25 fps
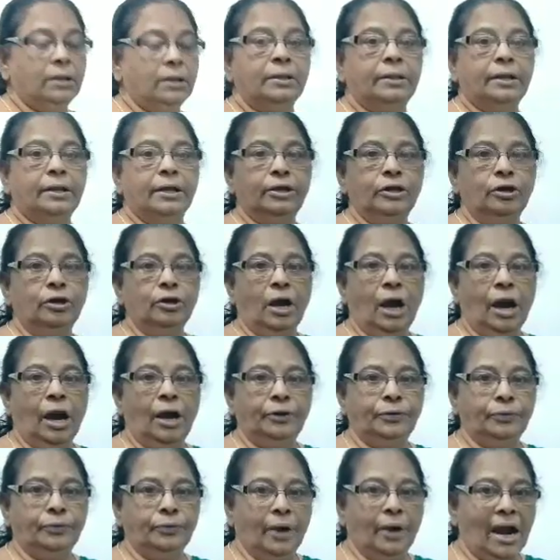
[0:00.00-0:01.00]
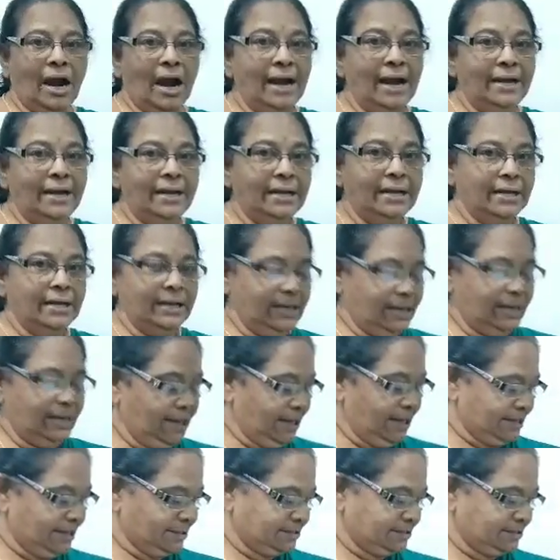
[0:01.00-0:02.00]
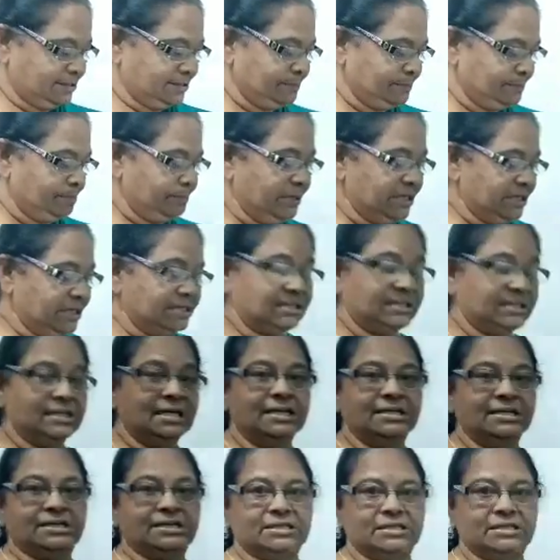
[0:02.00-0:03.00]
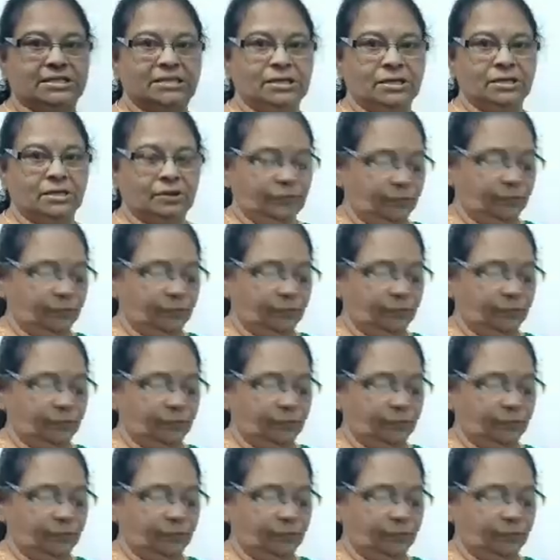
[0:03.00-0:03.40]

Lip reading: Then you have to add es, buses.